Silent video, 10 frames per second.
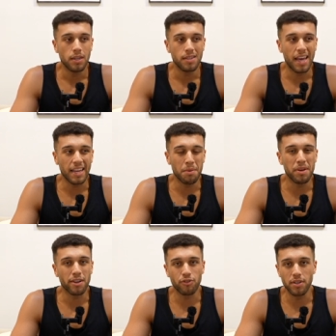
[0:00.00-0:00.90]
take a
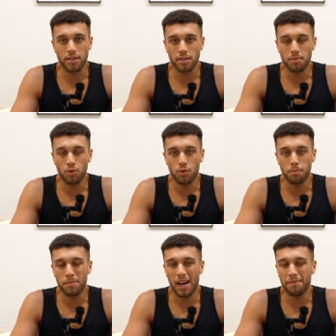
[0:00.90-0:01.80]
bit of criticism or
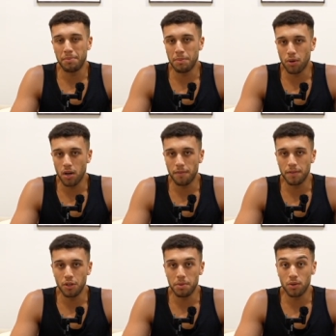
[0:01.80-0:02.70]
have people laugh
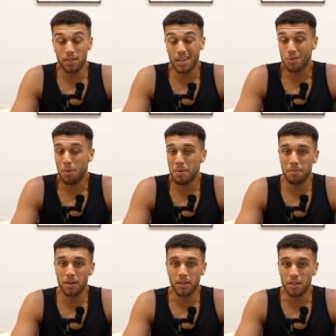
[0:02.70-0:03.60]
at you because that's what
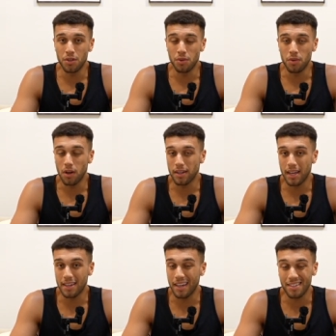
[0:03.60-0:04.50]
people are going to do like
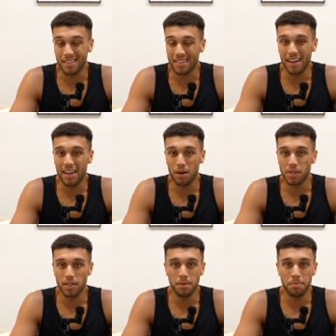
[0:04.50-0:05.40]
that that's exactly how
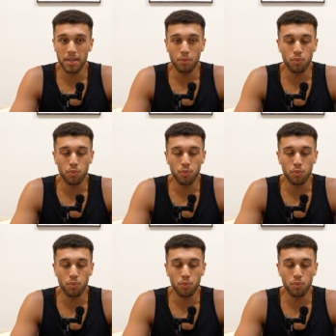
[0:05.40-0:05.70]
it's going to be